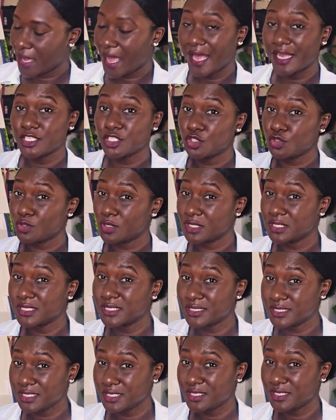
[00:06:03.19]
as you
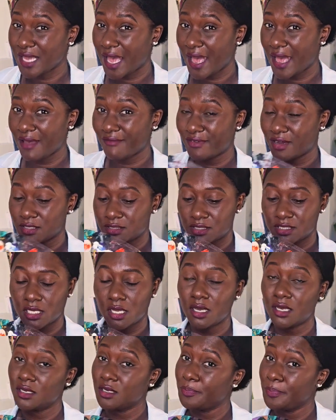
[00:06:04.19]
can see, I have a
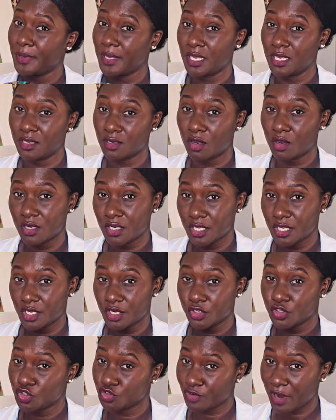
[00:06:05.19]
ton of paint on
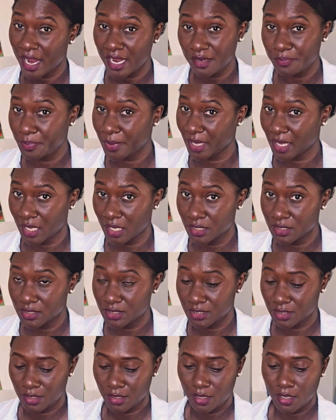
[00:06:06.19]
here, dried
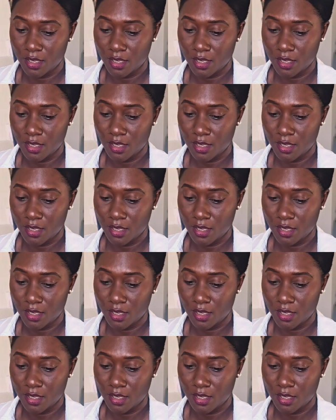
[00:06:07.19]
paint